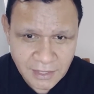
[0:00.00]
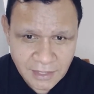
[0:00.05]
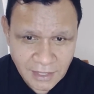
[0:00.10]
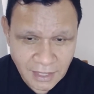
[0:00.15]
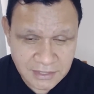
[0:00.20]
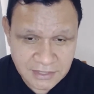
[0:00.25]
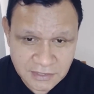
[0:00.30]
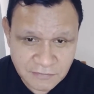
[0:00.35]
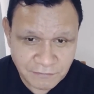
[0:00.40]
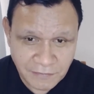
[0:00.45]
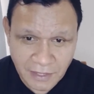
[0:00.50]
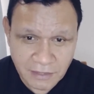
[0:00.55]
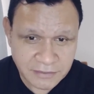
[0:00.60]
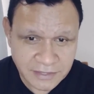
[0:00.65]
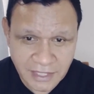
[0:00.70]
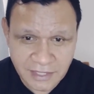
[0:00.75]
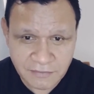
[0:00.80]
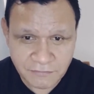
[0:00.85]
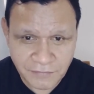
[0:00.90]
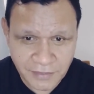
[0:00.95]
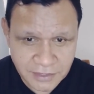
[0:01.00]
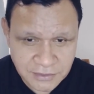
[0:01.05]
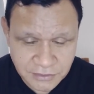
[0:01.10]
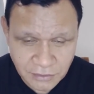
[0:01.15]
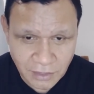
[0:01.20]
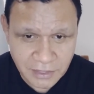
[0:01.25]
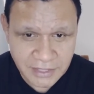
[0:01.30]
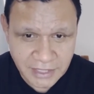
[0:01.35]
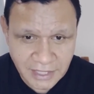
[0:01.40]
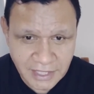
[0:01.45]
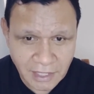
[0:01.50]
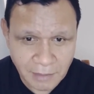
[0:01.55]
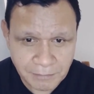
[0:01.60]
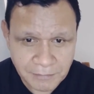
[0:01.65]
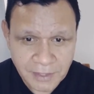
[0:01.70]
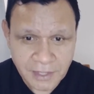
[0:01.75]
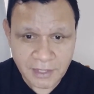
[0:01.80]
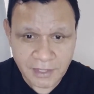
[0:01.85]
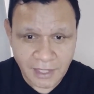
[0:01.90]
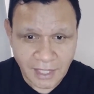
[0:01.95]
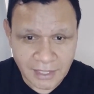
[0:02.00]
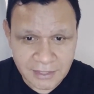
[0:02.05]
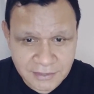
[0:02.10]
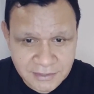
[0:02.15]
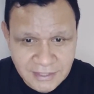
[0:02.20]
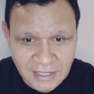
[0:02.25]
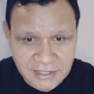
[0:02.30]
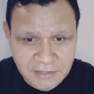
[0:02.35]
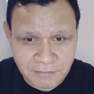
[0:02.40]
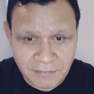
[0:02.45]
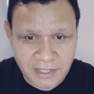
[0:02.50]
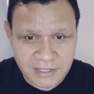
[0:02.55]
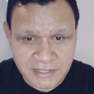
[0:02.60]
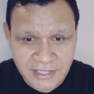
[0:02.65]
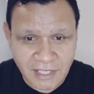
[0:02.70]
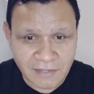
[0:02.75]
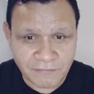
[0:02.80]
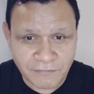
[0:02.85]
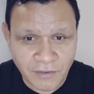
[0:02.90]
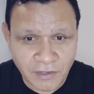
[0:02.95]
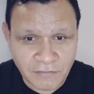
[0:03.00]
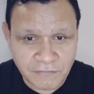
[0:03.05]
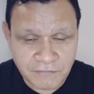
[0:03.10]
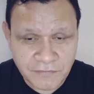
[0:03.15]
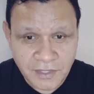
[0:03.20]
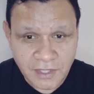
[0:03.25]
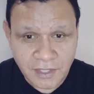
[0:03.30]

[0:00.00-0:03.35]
I just failed that event. So I get up, I dust myself off,